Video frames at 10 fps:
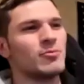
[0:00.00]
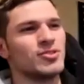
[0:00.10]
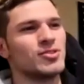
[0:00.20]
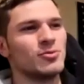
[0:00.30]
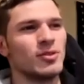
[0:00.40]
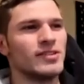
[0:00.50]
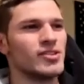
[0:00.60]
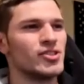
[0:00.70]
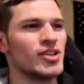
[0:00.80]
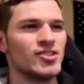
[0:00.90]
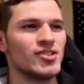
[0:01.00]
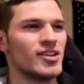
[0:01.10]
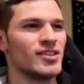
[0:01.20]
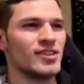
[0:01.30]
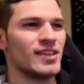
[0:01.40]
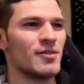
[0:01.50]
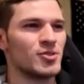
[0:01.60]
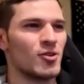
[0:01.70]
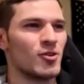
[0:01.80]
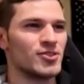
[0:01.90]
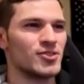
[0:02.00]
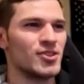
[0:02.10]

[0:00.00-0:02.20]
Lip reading: too late to change anything. That was hard and stuff.